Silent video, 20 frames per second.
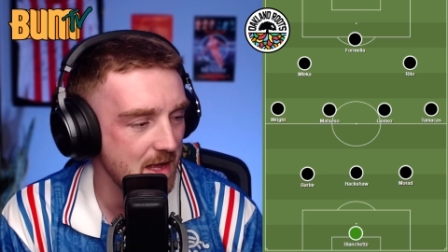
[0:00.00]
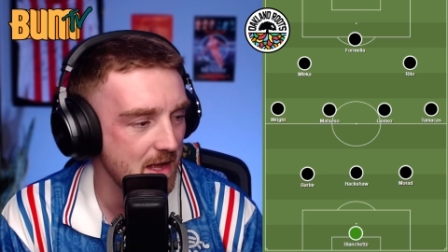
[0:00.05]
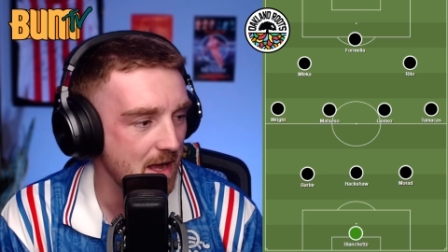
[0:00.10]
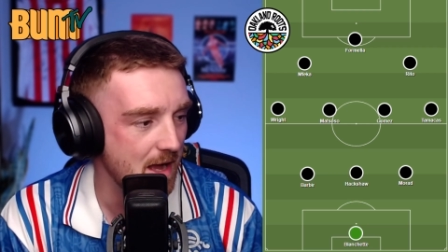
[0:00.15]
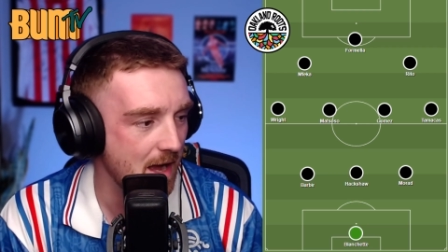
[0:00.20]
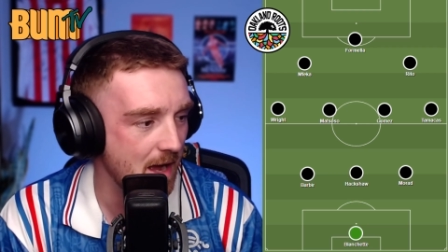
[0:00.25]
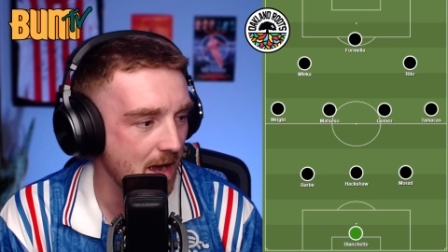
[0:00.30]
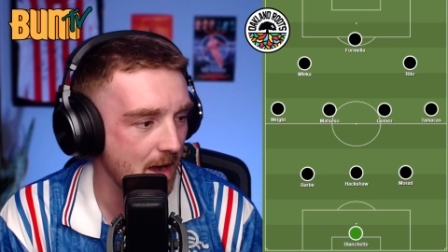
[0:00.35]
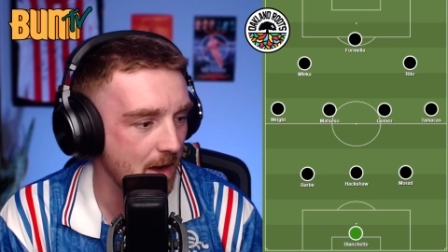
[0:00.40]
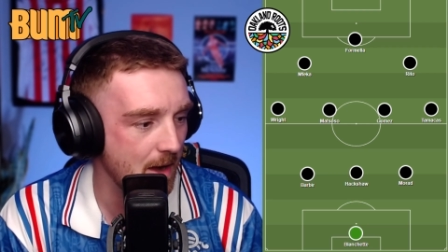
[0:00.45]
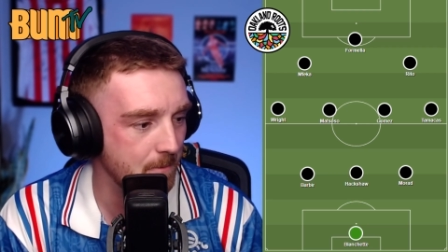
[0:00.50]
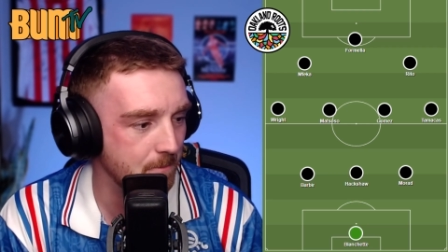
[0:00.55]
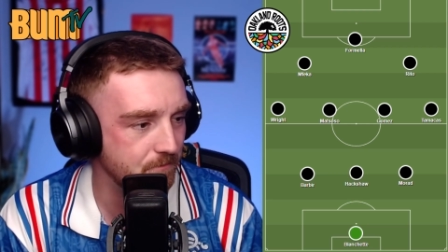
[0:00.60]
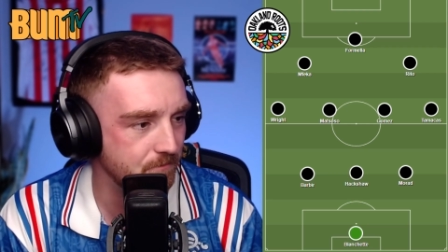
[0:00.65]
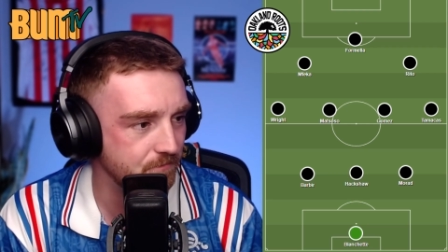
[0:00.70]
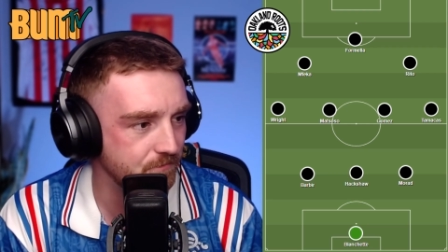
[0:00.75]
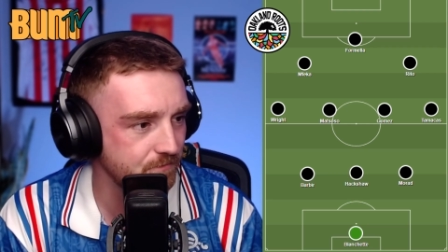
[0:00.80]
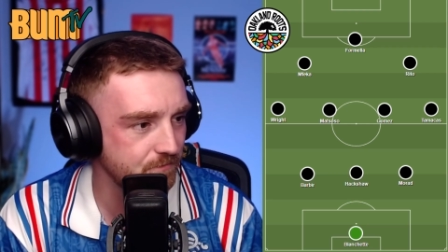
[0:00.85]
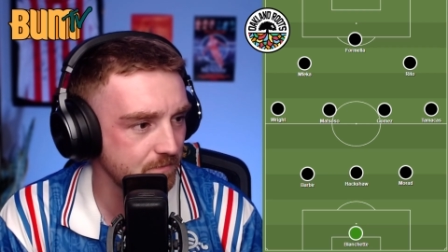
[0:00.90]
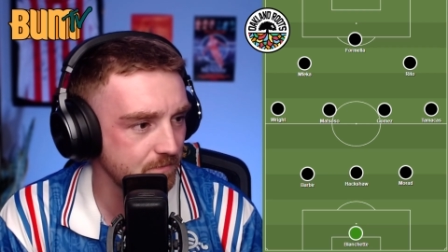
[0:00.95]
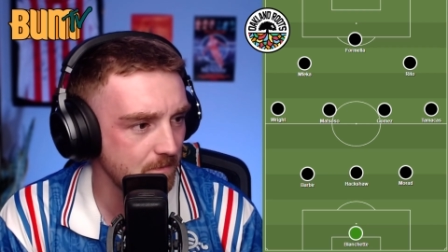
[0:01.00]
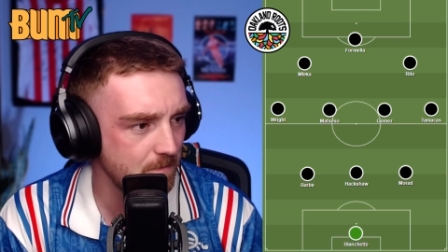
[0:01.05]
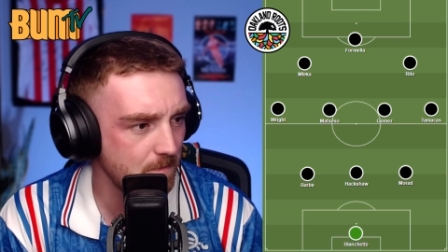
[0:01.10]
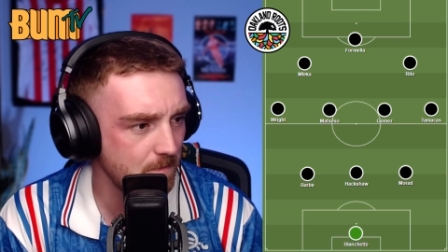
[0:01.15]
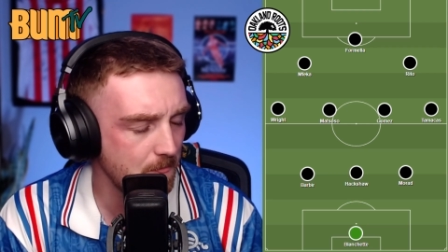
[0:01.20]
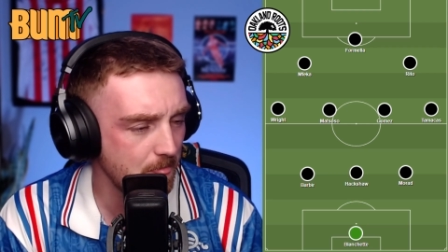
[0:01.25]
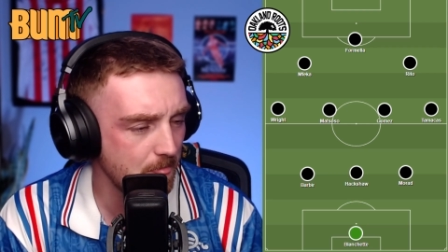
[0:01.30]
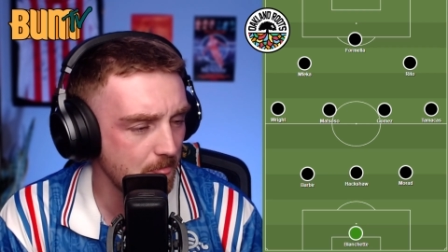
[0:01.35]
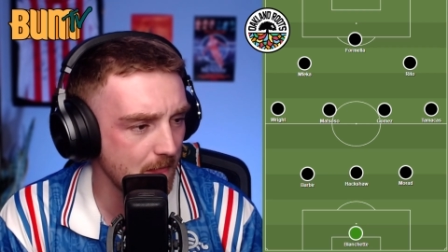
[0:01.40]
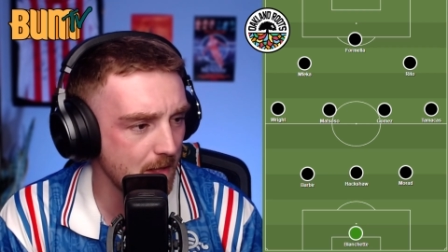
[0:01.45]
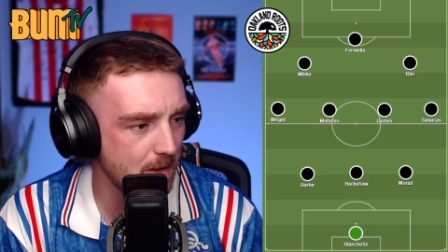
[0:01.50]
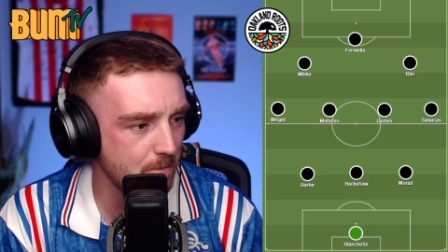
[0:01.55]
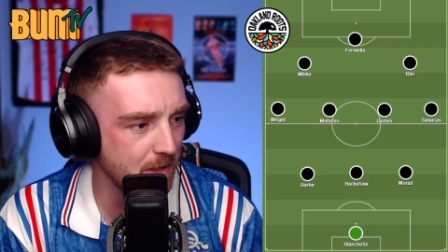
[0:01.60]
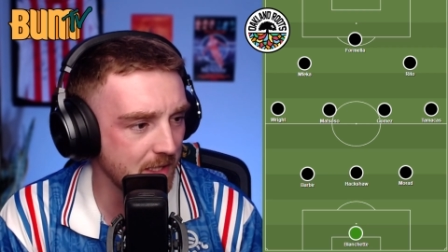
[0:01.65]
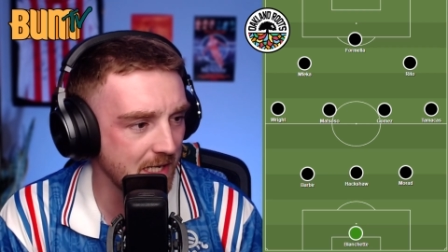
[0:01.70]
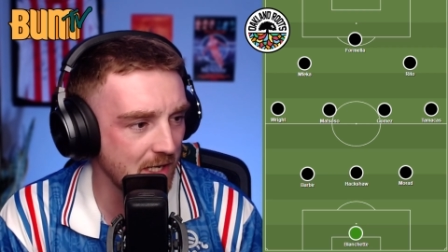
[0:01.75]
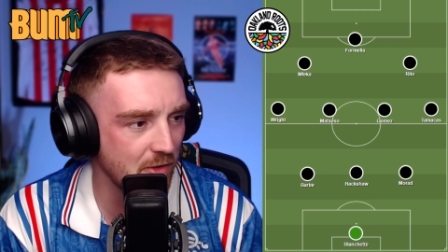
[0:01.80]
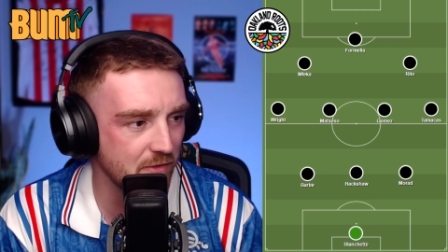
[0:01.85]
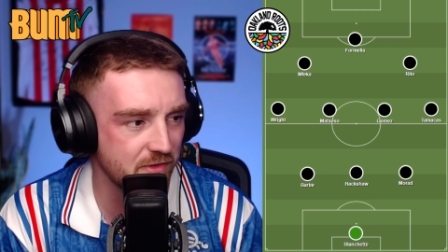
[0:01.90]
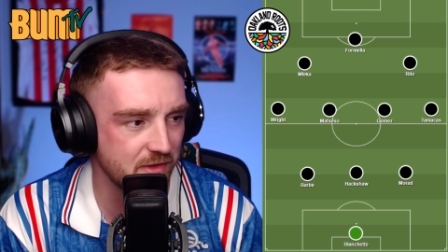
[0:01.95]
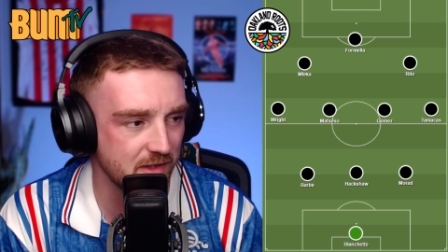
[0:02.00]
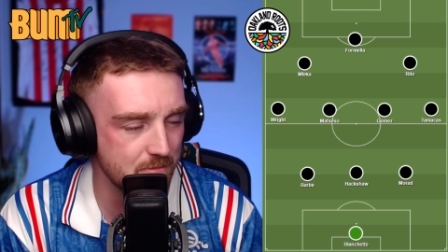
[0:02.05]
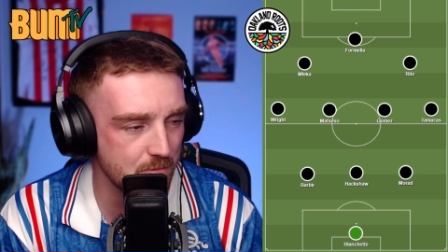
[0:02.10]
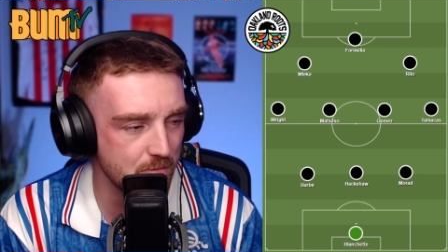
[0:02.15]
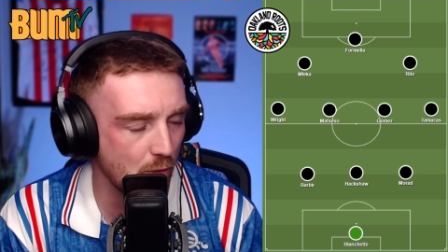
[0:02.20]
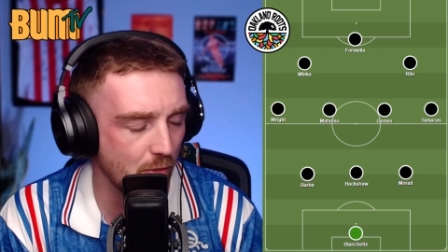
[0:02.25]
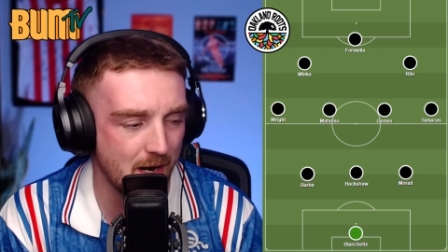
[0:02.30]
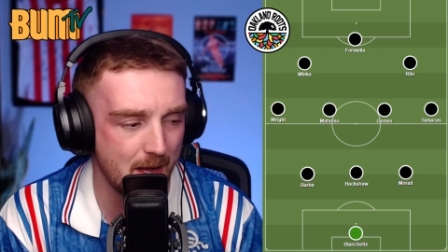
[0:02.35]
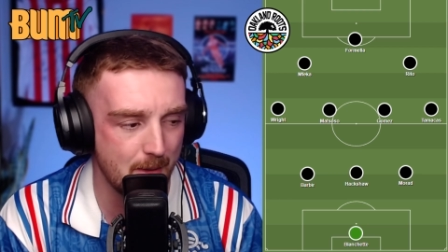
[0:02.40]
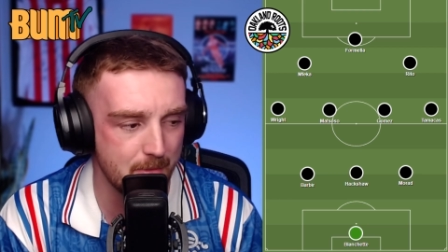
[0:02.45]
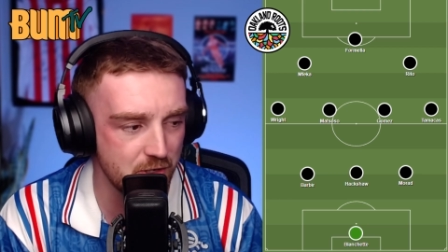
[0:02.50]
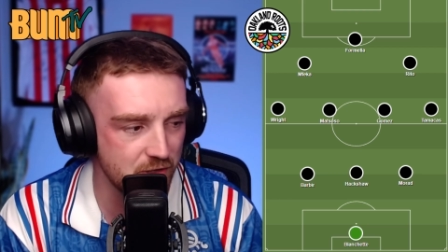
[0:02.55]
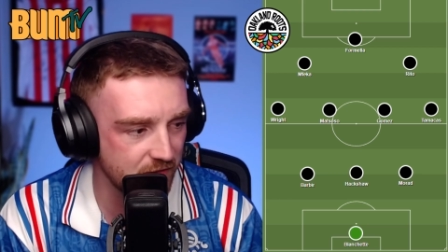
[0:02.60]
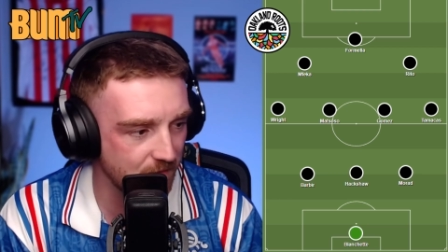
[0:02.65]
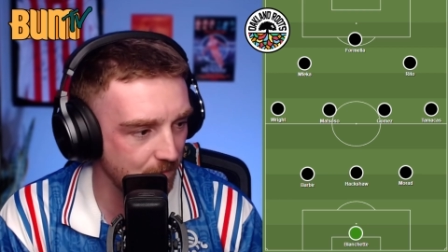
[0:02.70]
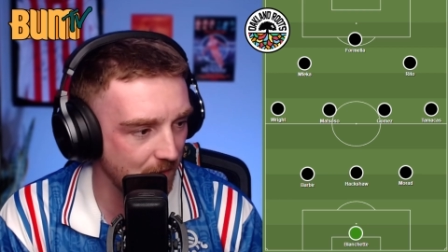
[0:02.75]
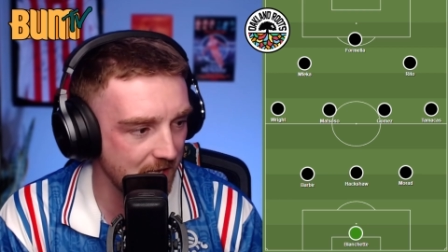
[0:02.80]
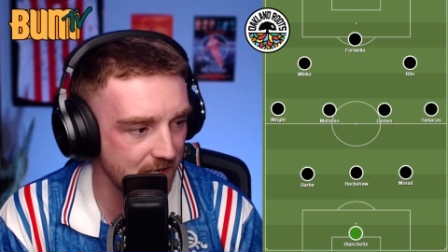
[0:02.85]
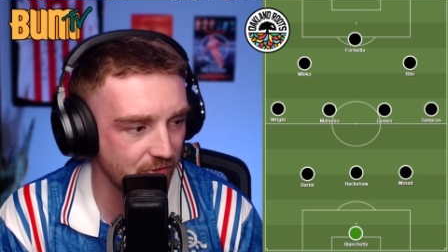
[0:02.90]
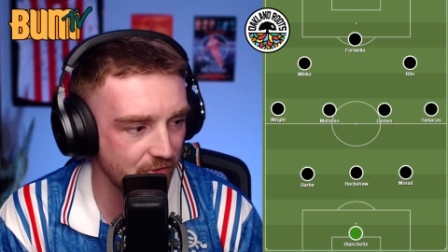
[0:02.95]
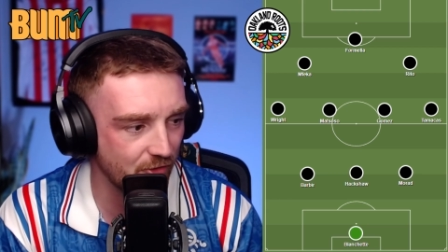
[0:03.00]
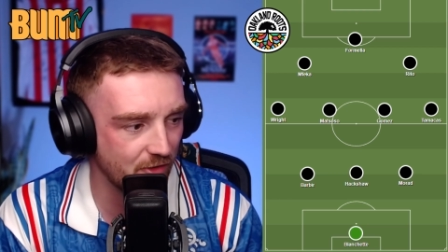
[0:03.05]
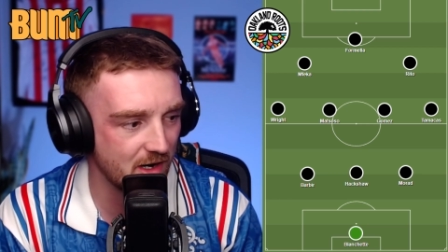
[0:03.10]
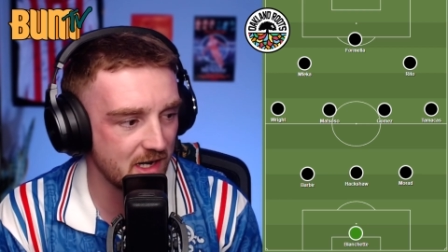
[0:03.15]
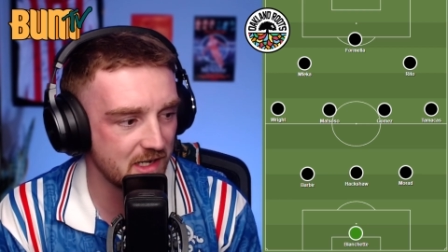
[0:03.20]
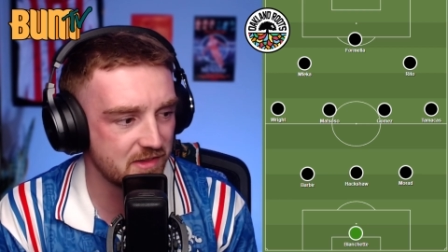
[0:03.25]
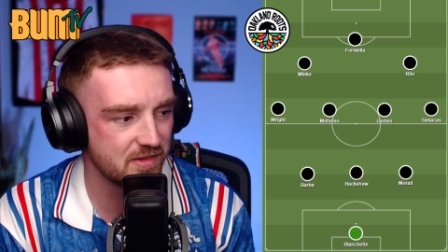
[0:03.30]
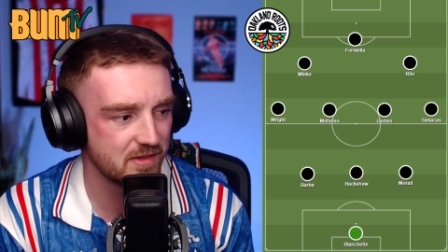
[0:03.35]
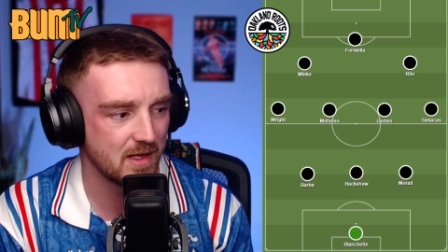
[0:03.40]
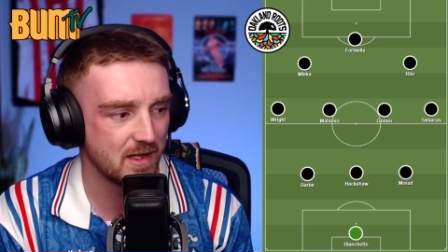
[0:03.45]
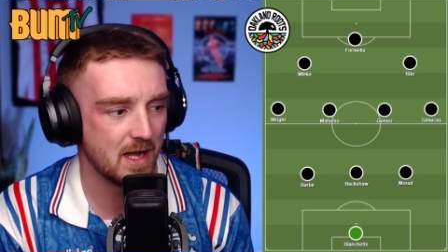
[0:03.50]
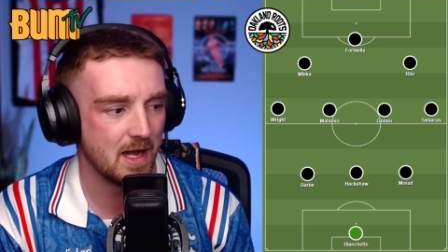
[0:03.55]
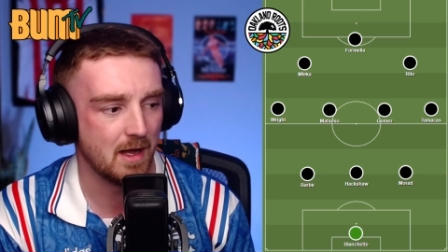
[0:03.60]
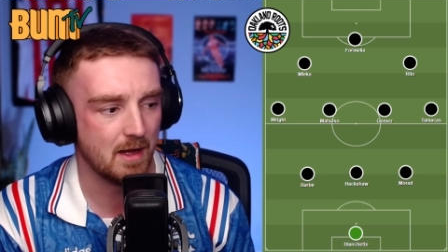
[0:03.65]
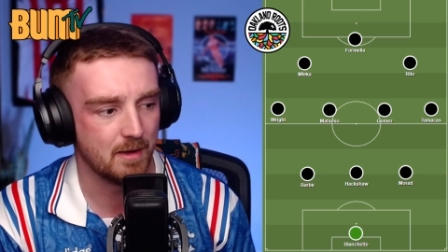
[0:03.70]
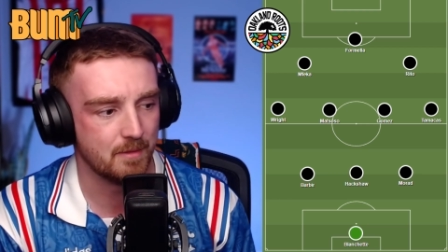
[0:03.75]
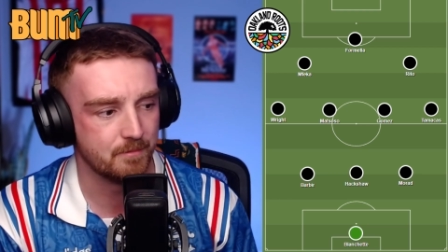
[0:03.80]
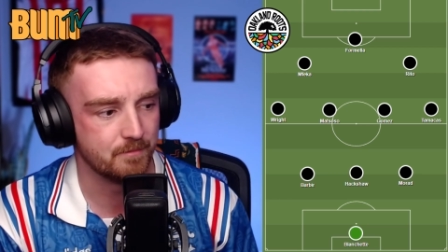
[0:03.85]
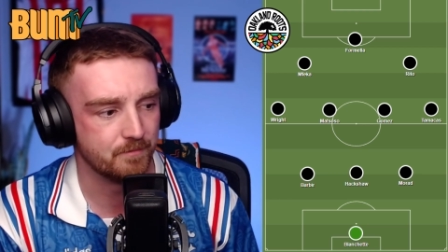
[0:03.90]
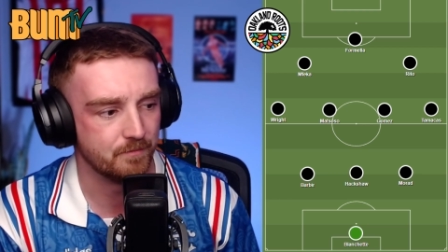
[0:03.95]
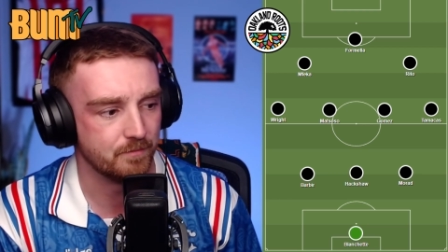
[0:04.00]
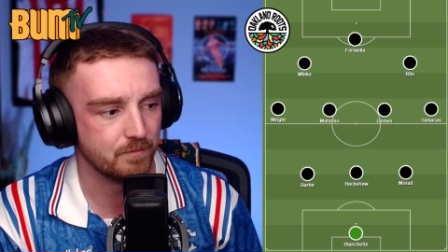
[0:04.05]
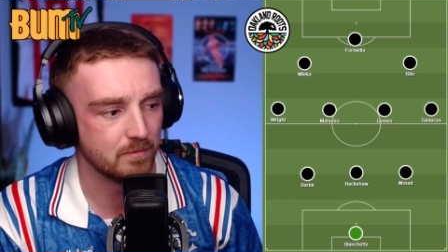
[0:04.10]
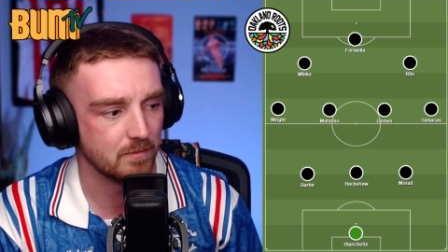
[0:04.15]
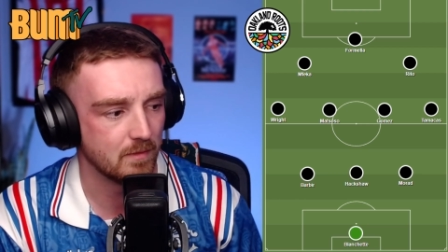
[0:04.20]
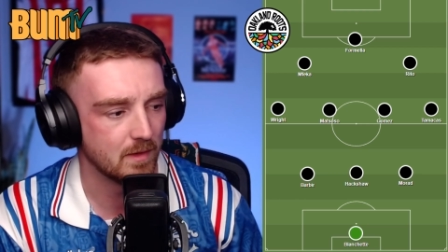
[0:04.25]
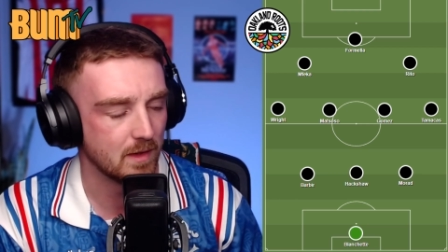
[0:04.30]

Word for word: Um, but again, obviously, Morad used to play for us. Um,